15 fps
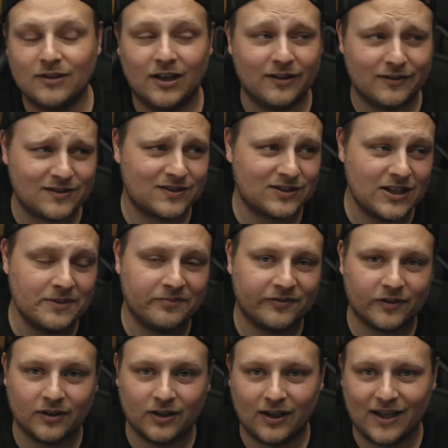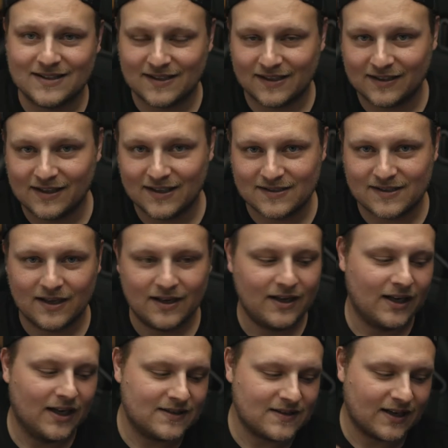Well, it's cheap for a lens like this.
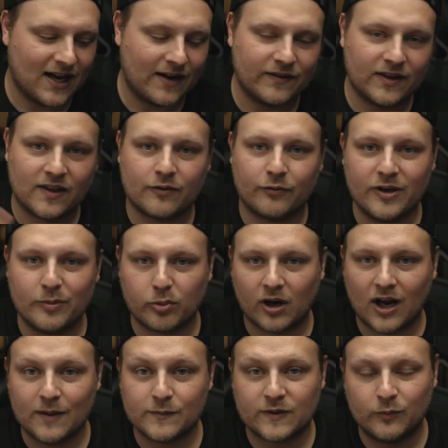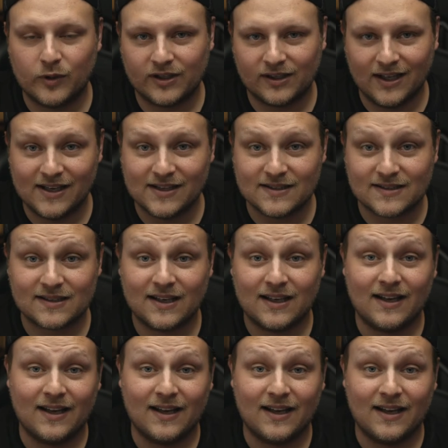It's like having 3 primes in one lens,